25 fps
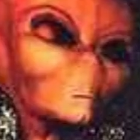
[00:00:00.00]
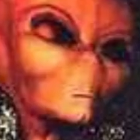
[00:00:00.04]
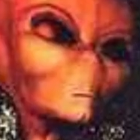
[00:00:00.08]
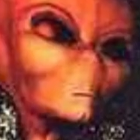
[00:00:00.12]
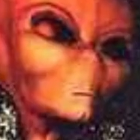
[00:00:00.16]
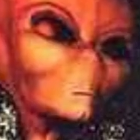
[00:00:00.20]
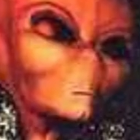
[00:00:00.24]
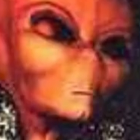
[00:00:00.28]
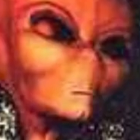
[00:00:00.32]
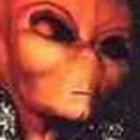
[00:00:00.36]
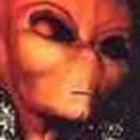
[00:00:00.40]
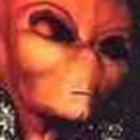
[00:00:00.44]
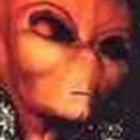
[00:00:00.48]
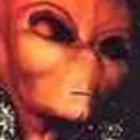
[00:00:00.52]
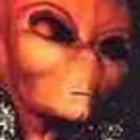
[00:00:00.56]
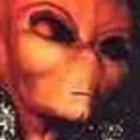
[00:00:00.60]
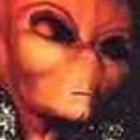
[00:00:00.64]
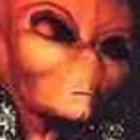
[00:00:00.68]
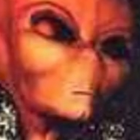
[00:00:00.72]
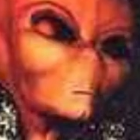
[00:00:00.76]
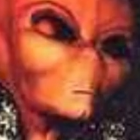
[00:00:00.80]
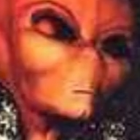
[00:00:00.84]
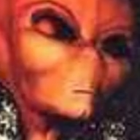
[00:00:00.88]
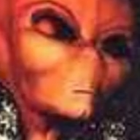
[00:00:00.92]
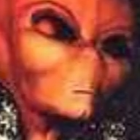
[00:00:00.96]

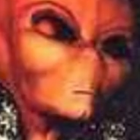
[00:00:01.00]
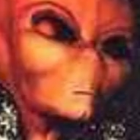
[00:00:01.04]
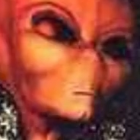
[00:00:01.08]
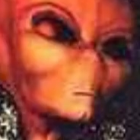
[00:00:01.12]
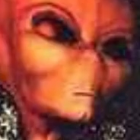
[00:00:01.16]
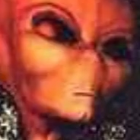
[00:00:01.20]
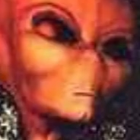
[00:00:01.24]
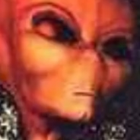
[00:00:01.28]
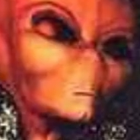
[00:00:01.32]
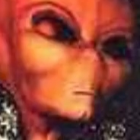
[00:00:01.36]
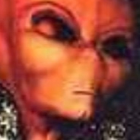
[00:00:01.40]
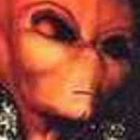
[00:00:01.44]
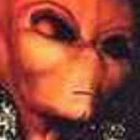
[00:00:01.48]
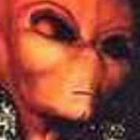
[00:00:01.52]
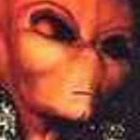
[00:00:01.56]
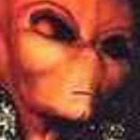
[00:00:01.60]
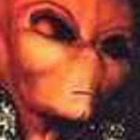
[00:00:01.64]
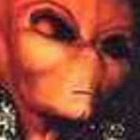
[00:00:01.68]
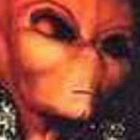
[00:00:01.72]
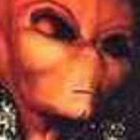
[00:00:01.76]
(silence)